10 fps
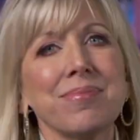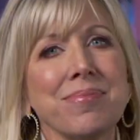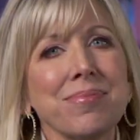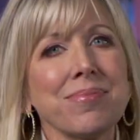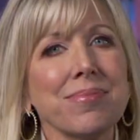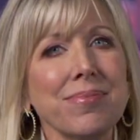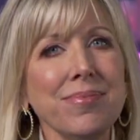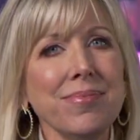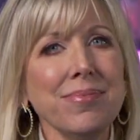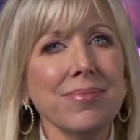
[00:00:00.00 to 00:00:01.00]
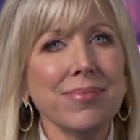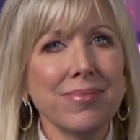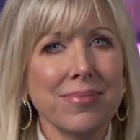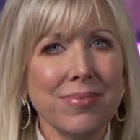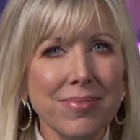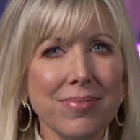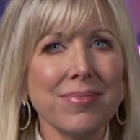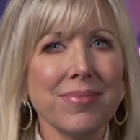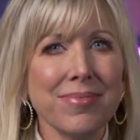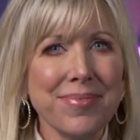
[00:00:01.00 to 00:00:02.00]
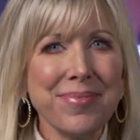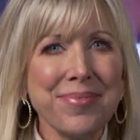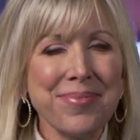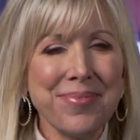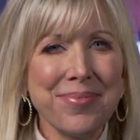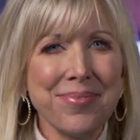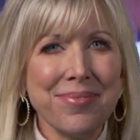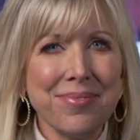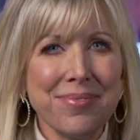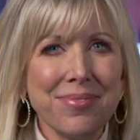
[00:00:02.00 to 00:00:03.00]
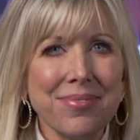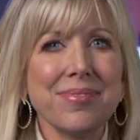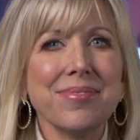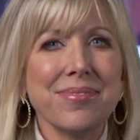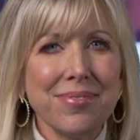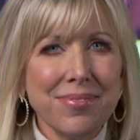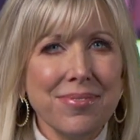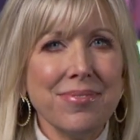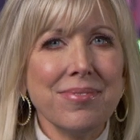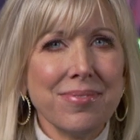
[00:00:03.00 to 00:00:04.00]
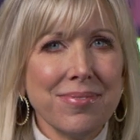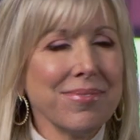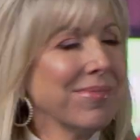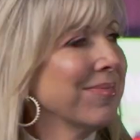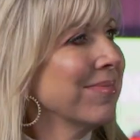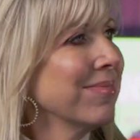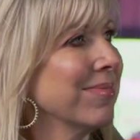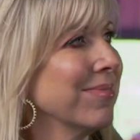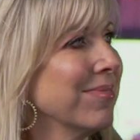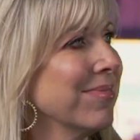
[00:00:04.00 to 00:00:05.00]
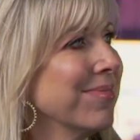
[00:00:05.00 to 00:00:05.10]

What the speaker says: (silent)